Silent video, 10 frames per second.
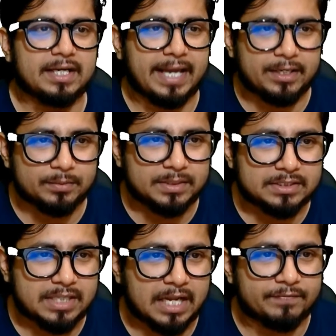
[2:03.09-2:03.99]

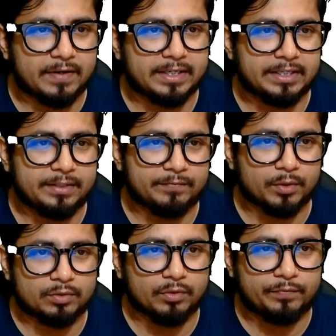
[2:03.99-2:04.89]
anomers,
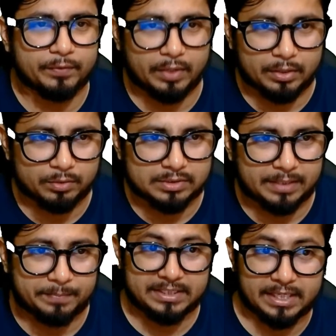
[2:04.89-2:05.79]
alpha-D-fructofuranose
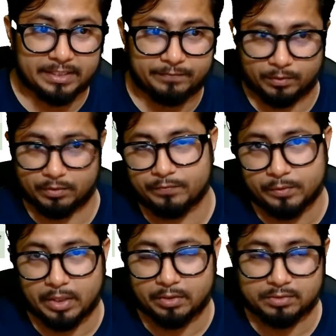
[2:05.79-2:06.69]
and
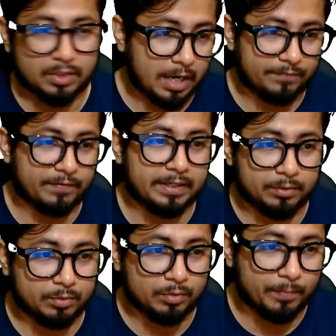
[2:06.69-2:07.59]
beta-D-fructofuranose, or
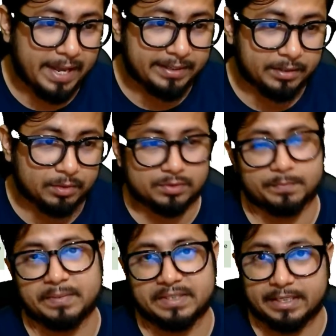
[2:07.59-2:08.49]

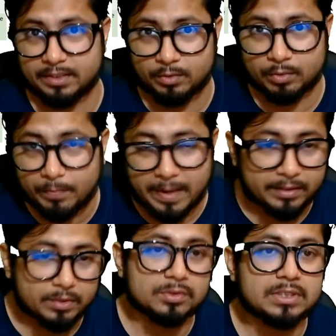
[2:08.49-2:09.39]
alpha-D-glucopyranose,
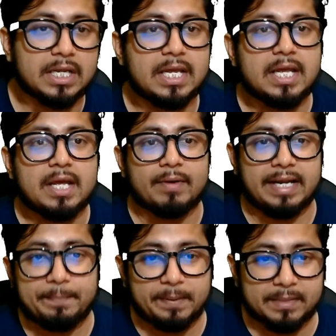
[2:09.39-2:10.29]
beta-D-glucopyranose.
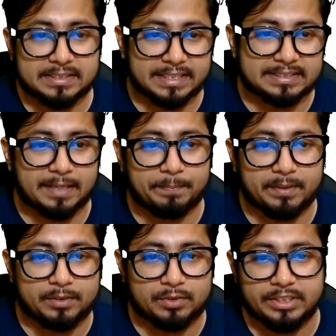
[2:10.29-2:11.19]
Well, epimers,
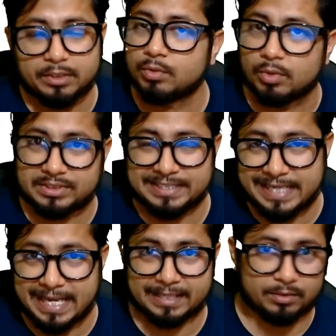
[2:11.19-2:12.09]
example, D-glucose,
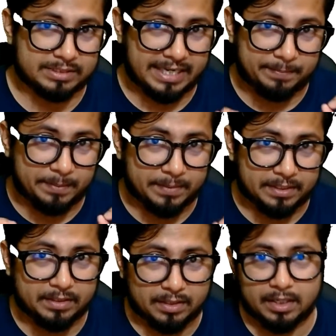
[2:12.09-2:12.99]
D-galactose at
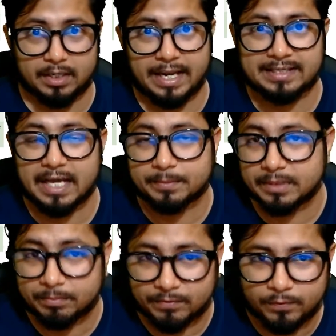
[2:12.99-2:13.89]
epimer at
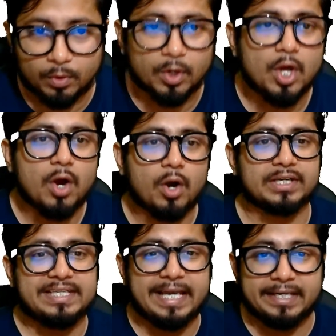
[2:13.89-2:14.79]
carbon number 4,
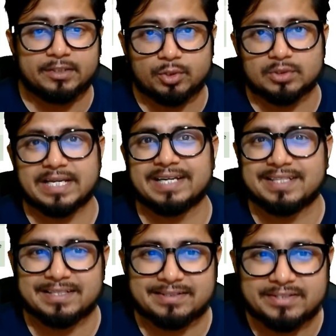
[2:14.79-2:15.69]
or D-erythrose
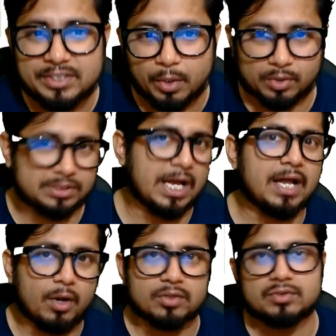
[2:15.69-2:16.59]
and the threose
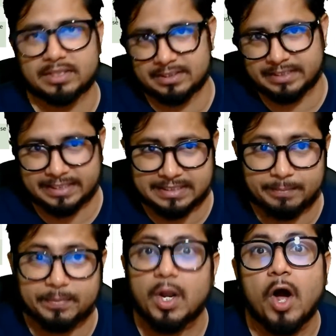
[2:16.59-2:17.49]
are also another
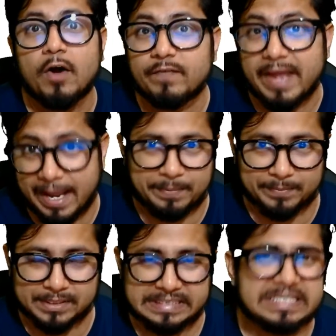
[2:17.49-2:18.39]
example of
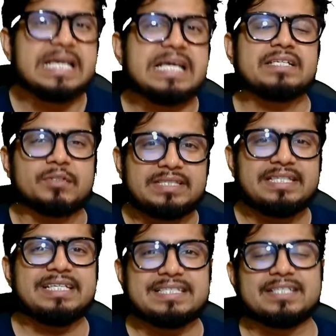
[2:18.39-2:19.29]
epimers. So
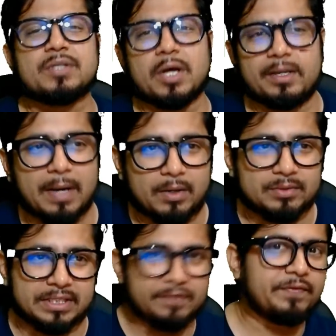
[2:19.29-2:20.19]
this is all
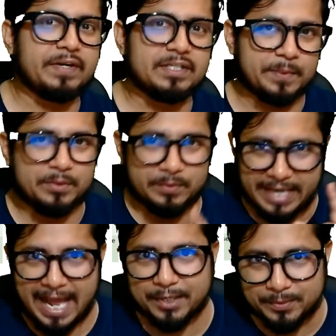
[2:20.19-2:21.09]
about the difference
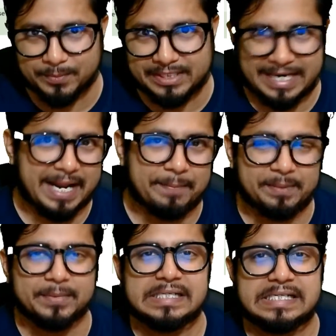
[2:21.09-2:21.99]
between anomer and
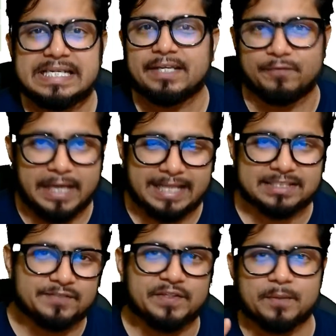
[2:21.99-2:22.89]
epimer. If you
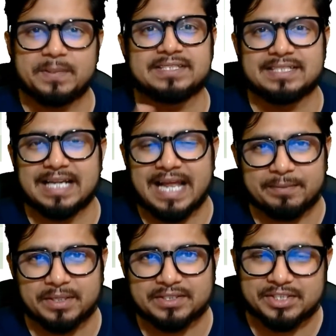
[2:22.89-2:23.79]
like this video, please hit the
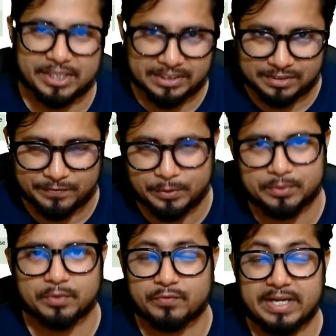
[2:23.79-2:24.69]
like button, share this
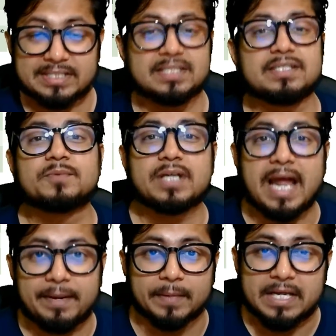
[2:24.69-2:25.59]
video with your friends, and
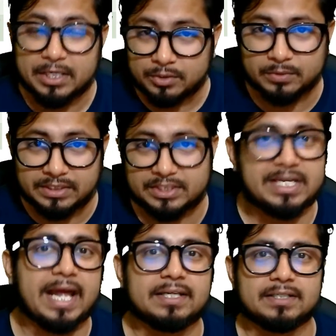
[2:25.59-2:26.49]
subscribe to
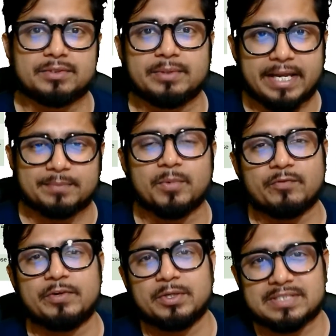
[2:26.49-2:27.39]
this channel to get
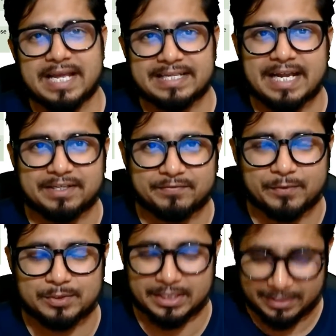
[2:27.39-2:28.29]
more videos like that in
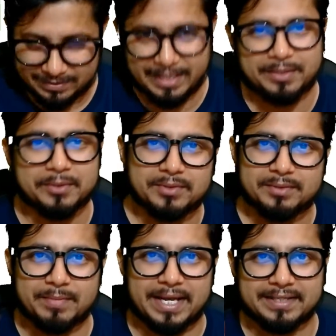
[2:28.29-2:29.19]
future. Thank you.
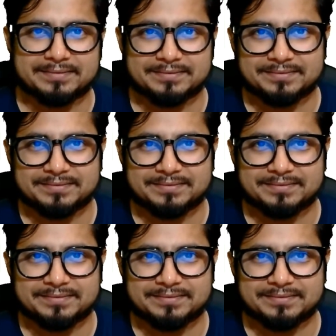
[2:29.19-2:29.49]
Bye.